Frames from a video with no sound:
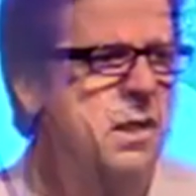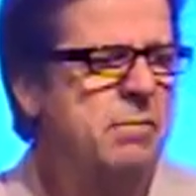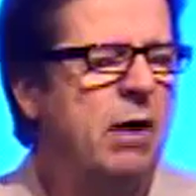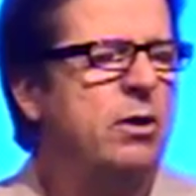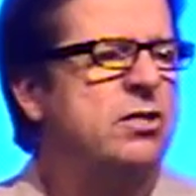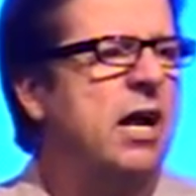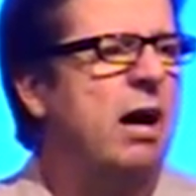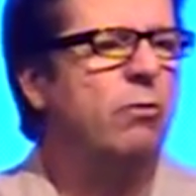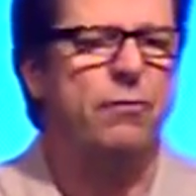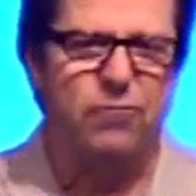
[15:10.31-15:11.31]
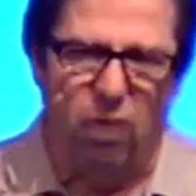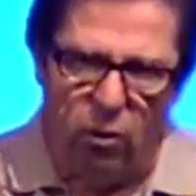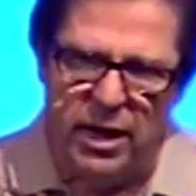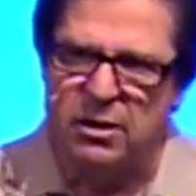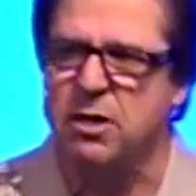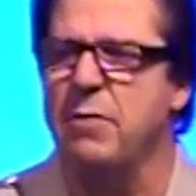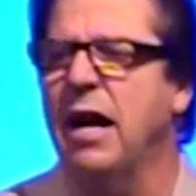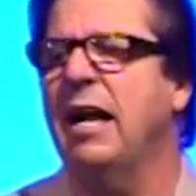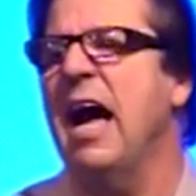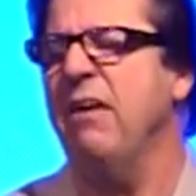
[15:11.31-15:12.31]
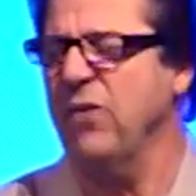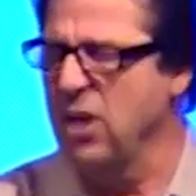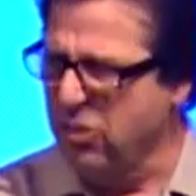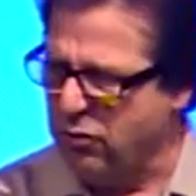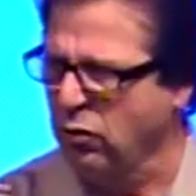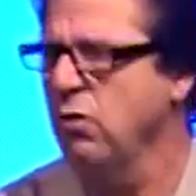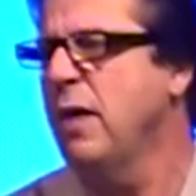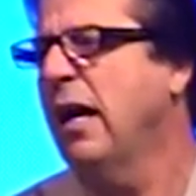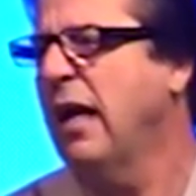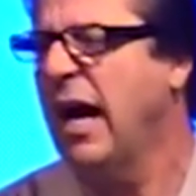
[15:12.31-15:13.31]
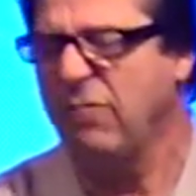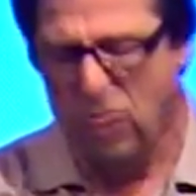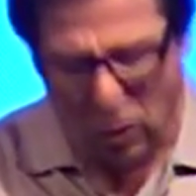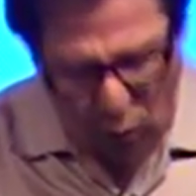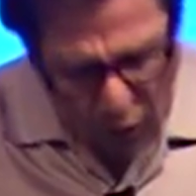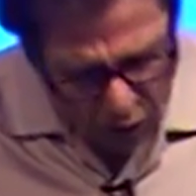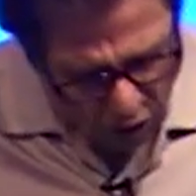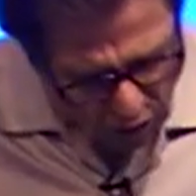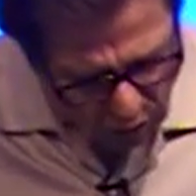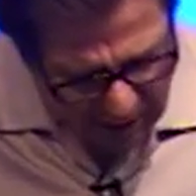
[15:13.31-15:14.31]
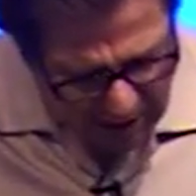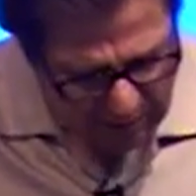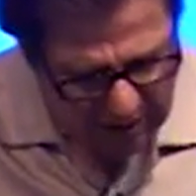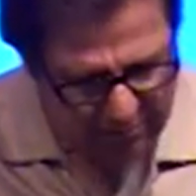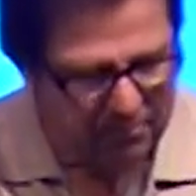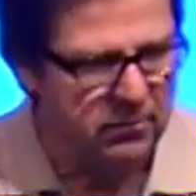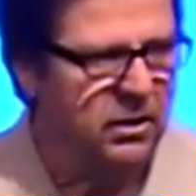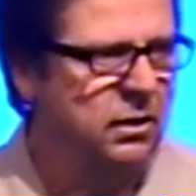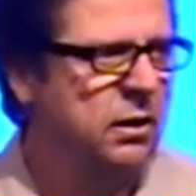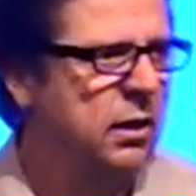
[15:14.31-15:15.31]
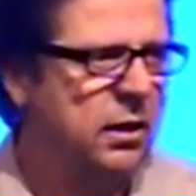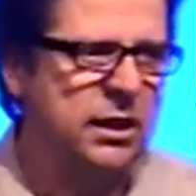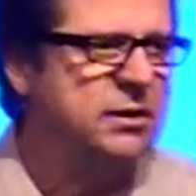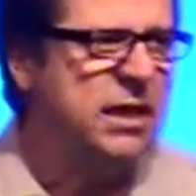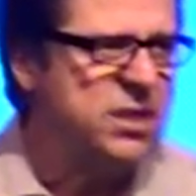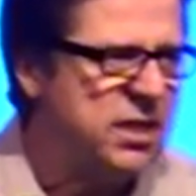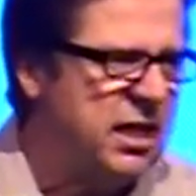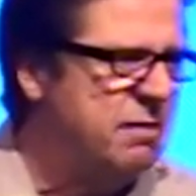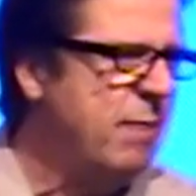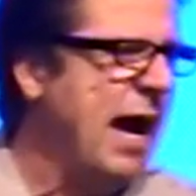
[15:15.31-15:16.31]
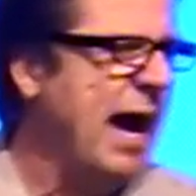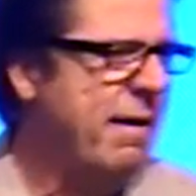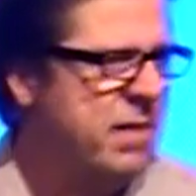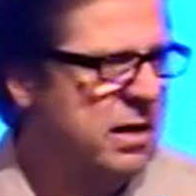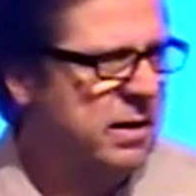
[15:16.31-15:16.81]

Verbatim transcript: by which God will flow into my life and through my life to the world around me. God's not setting by